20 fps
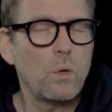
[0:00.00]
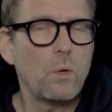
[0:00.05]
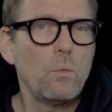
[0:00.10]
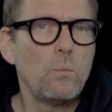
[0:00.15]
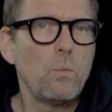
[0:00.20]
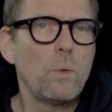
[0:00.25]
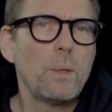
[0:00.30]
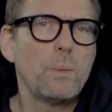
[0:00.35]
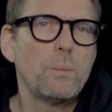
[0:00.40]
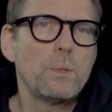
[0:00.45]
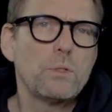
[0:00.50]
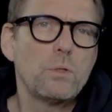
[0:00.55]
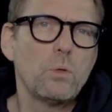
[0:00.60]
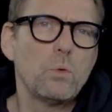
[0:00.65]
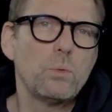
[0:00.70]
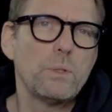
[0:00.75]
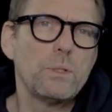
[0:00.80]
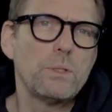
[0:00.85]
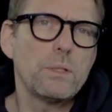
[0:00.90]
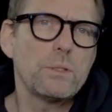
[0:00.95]
one must
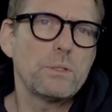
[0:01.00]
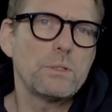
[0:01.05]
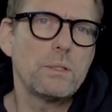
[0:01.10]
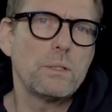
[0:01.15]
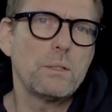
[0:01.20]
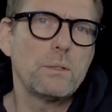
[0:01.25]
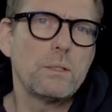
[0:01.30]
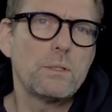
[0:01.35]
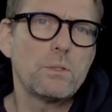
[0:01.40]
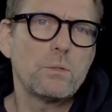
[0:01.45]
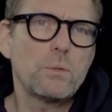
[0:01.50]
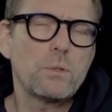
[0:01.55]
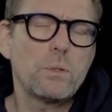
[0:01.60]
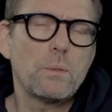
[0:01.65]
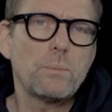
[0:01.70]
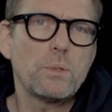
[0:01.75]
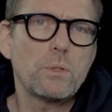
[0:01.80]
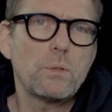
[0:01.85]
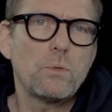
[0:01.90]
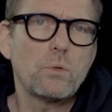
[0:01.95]
always consider this with a
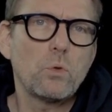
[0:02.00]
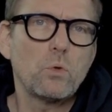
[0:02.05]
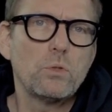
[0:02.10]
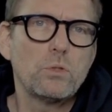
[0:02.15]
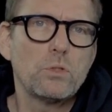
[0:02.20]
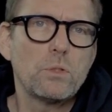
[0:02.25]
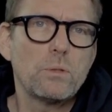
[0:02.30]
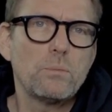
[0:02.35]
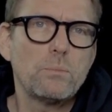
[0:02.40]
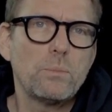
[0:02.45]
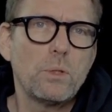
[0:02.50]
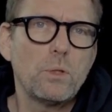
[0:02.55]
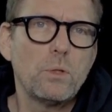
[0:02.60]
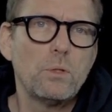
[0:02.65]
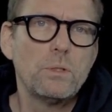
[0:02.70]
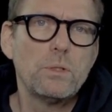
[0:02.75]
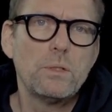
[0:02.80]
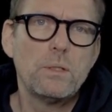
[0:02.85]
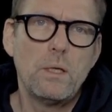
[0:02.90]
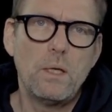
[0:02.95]
bit of caution
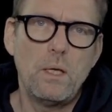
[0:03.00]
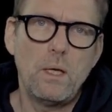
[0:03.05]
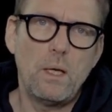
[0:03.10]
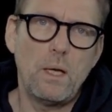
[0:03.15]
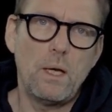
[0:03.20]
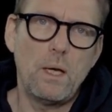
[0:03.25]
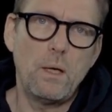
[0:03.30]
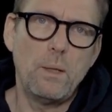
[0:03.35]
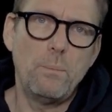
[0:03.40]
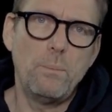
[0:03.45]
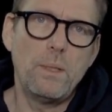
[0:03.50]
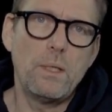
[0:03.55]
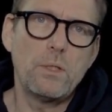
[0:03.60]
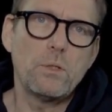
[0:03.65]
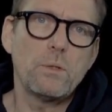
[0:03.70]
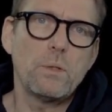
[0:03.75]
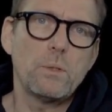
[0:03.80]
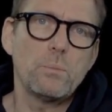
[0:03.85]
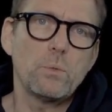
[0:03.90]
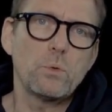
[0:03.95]
because our
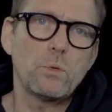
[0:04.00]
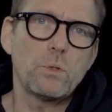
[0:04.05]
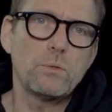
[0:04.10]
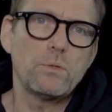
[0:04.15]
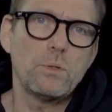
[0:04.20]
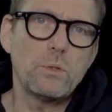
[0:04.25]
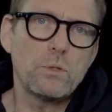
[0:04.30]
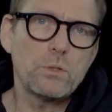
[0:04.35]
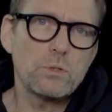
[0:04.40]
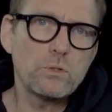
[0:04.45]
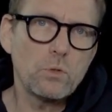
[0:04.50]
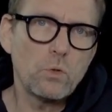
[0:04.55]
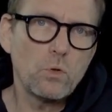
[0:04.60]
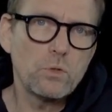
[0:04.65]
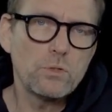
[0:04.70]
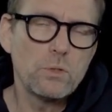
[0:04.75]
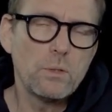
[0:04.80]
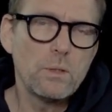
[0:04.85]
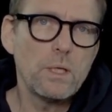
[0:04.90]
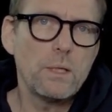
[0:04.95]
measuring portafilters
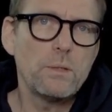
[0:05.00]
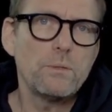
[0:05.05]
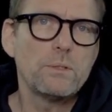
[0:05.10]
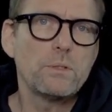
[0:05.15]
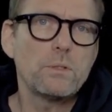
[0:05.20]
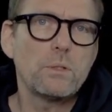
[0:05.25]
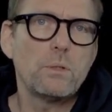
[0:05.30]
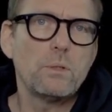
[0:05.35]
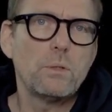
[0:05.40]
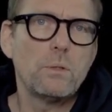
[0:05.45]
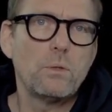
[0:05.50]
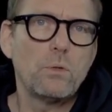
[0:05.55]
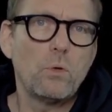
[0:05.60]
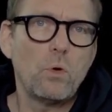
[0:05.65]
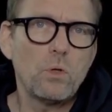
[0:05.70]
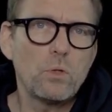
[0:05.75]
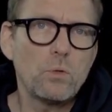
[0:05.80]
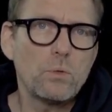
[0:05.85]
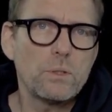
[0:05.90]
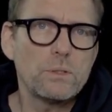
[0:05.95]
also have a certain
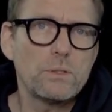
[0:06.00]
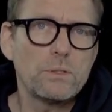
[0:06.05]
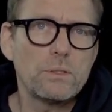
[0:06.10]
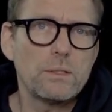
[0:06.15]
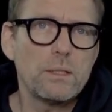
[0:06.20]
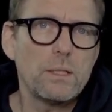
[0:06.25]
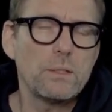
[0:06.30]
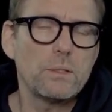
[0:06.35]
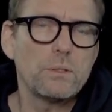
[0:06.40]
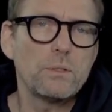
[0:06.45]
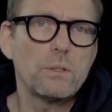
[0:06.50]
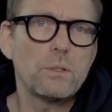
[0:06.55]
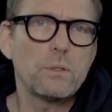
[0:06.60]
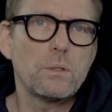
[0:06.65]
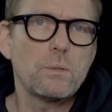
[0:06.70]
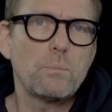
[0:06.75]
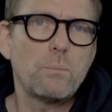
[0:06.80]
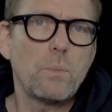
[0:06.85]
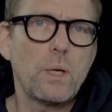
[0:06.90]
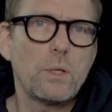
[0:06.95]
tolerance and a
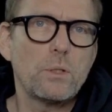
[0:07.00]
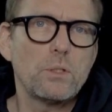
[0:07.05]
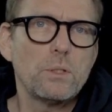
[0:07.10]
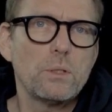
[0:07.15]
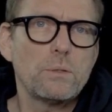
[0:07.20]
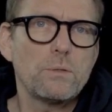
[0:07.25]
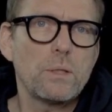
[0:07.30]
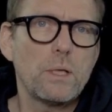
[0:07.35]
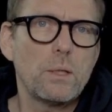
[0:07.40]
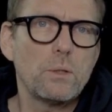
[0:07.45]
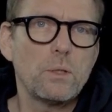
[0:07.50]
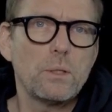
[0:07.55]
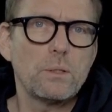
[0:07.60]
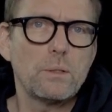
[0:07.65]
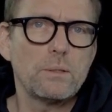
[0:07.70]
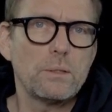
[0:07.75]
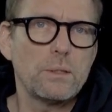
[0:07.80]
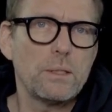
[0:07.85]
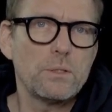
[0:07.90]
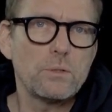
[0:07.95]
certain margin of error,
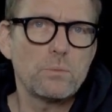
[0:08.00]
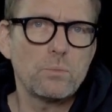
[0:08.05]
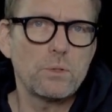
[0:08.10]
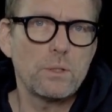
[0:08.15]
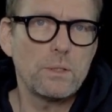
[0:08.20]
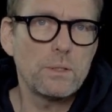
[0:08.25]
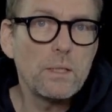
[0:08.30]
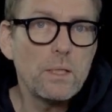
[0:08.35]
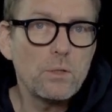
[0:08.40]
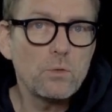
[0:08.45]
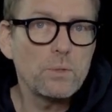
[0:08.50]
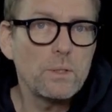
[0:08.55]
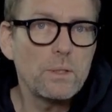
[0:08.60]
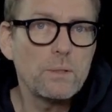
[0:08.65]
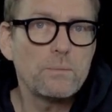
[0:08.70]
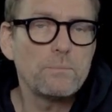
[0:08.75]
let's put it that way.